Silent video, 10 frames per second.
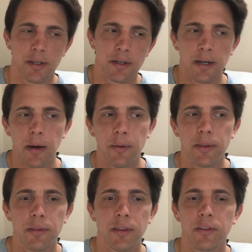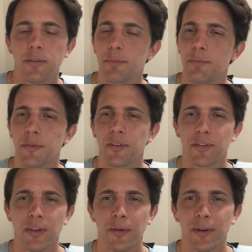and allowing things to
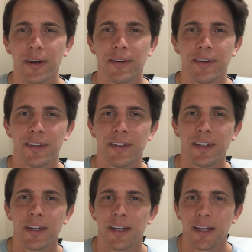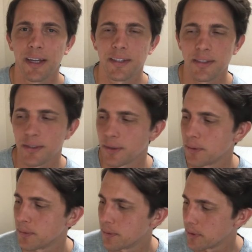sound ugly. And
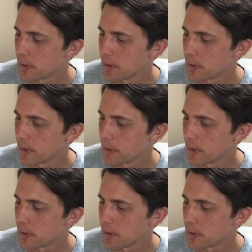so